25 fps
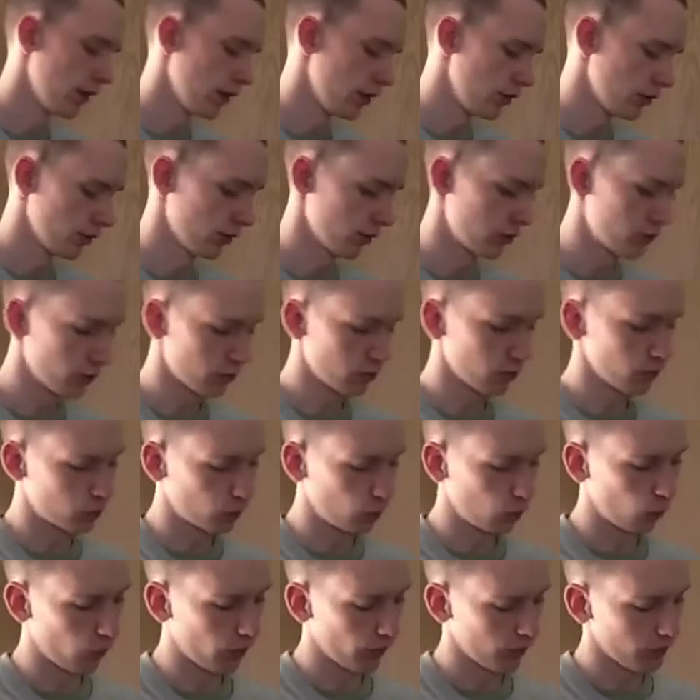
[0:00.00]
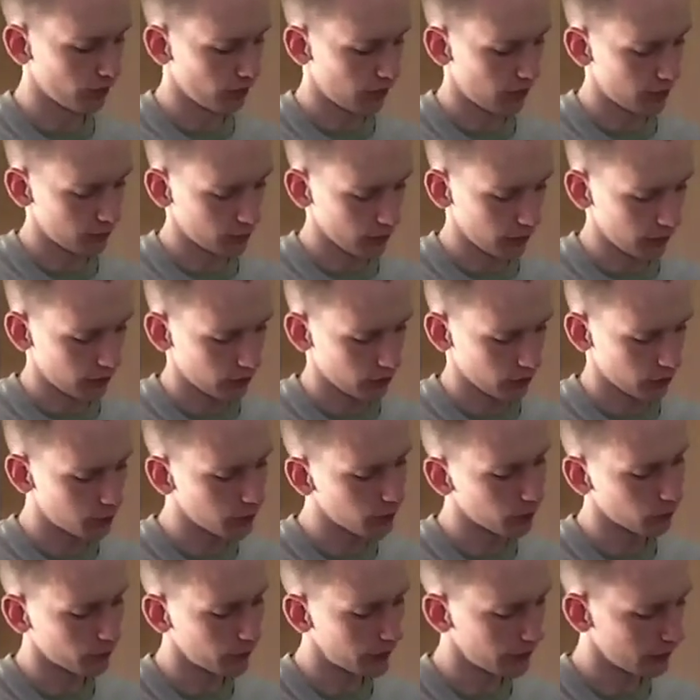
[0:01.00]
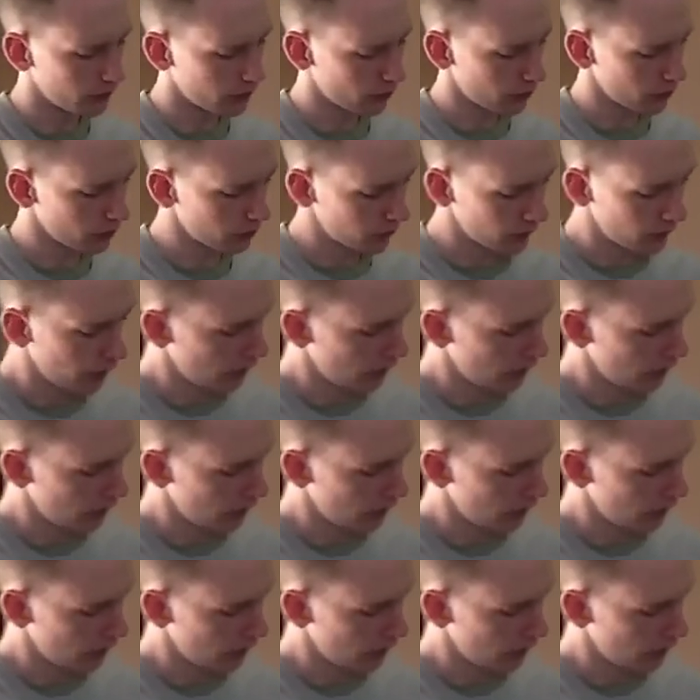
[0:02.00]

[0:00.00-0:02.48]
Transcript: So it's just a cool thing to have on there, it's a bit of realism,